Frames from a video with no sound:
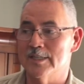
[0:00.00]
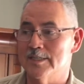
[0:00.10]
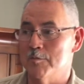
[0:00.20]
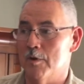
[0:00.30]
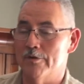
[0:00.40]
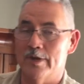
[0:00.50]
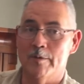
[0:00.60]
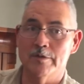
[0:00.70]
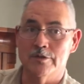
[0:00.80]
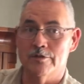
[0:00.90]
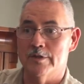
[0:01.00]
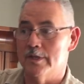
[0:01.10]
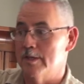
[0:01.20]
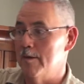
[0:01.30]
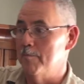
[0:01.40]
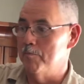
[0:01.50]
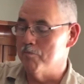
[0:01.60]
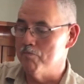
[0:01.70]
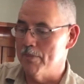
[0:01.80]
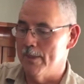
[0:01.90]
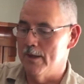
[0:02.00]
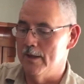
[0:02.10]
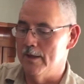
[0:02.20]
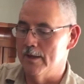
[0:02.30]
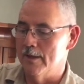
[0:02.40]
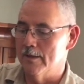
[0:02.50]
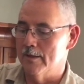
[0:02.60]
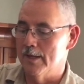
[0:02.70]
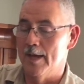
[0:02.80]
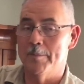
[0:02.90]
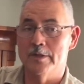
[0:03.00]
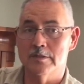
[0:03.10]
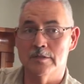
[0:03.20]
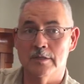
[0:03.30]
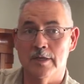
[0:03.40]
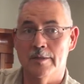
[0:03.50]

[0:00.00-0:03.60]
I see water damage under the cabinets